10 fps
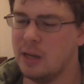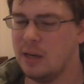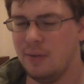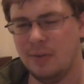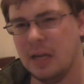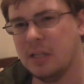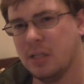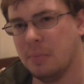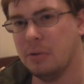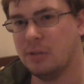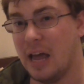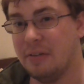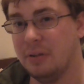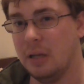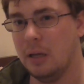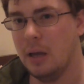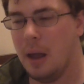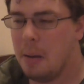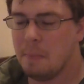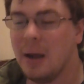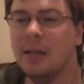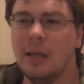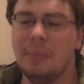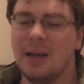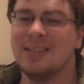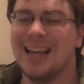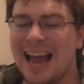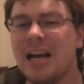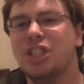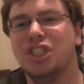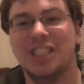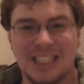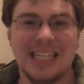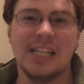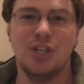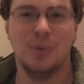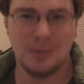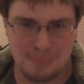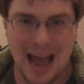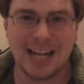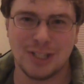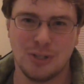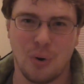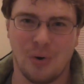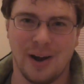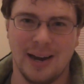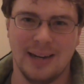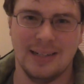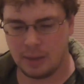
that deviates the most heavily, mainly because I actually stick to his backstory.